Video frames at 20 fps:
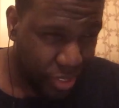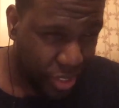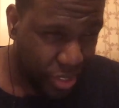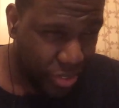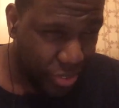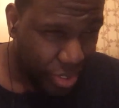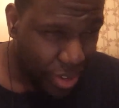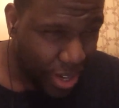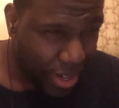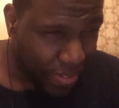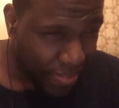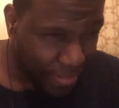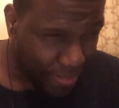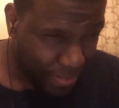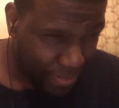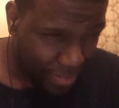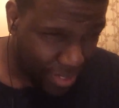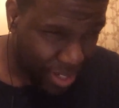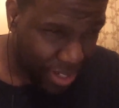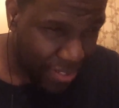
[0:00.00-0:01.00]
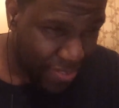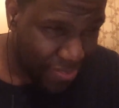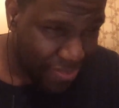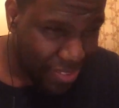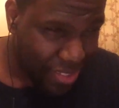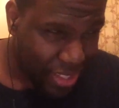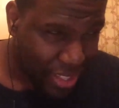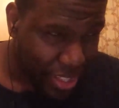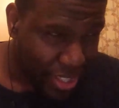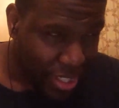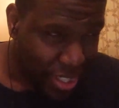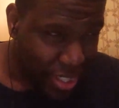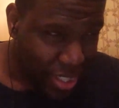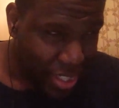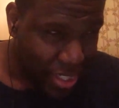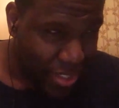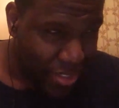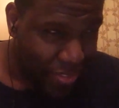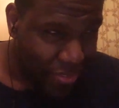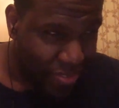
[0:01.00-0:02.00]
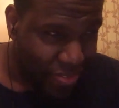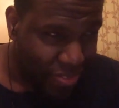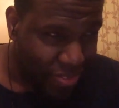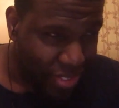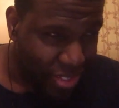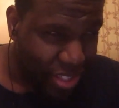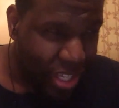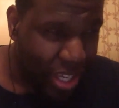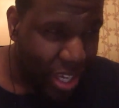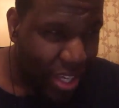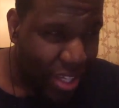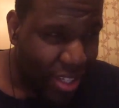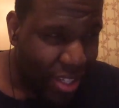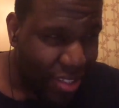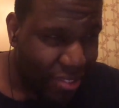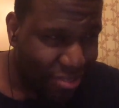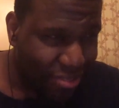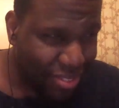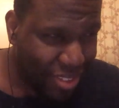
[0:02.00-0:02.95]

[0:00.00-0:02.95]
Right, right. Yeah,